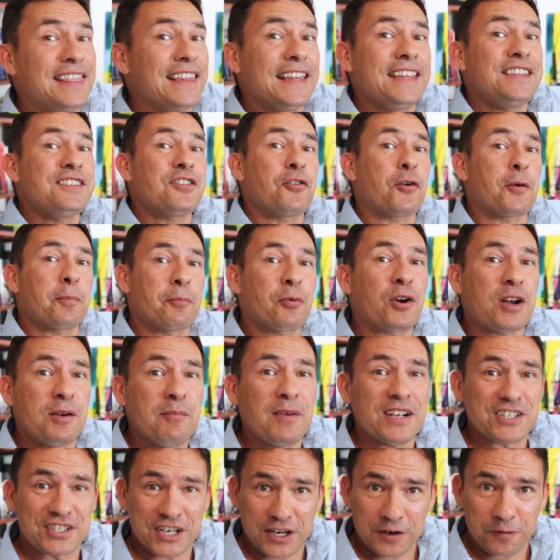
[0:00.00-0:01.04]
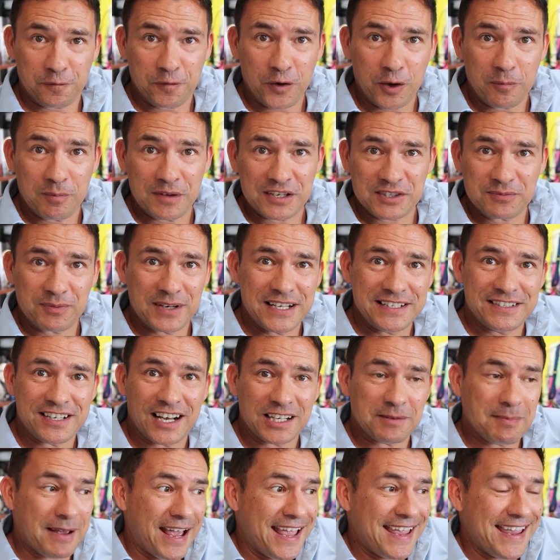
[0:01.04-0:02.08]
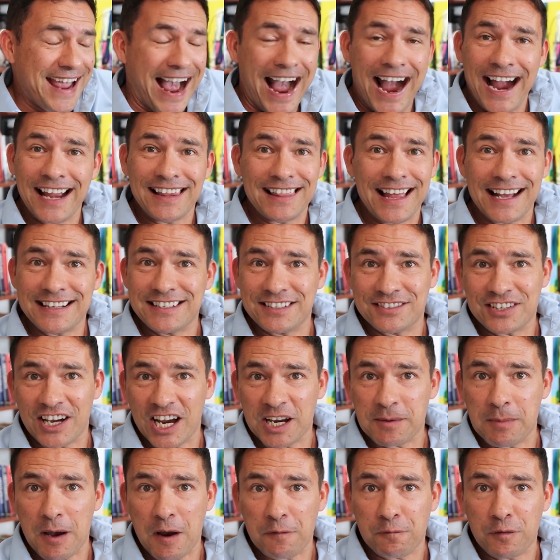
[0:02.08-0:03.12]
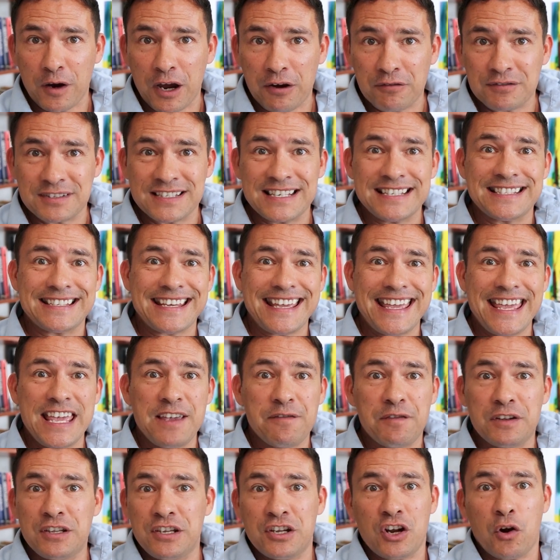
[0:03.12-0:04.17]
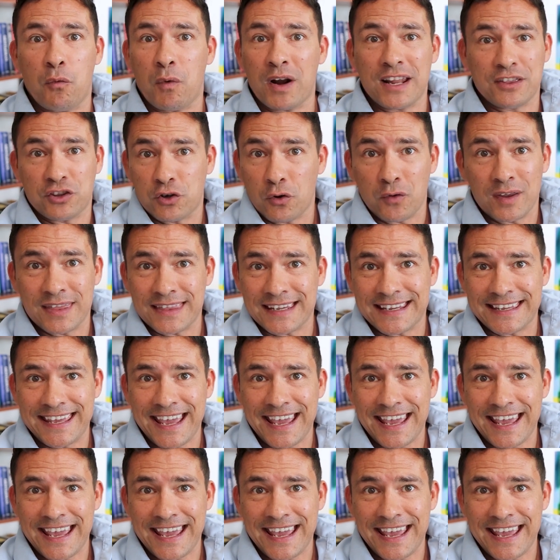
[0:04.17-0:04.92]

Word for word: And Lindor pretty much confirmed this when he talked about, Hey, I like to talk about fragrances even, you know, when, during the